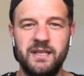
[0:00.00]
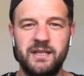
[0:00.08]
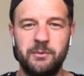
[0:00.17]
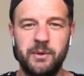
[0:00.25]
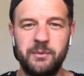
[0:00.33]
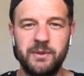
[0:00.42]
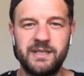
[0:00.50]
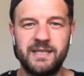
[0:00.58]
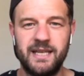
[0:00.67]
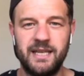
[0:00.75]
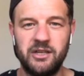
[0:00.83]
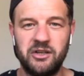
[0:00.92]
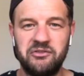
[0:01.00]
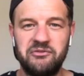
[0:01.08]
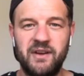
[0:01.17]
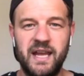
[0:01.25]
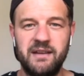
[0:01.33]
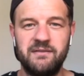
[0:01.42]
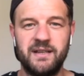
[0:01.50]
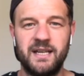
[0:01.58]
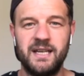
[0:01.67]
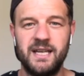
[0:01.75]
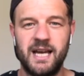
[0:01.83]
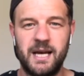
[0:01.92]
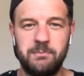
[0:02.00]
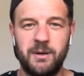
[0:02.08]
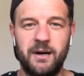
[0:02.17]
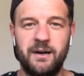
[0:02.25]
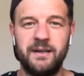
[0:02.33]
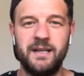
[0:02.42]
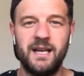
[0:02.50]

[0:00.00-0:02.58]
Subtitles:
that we would see your favor upon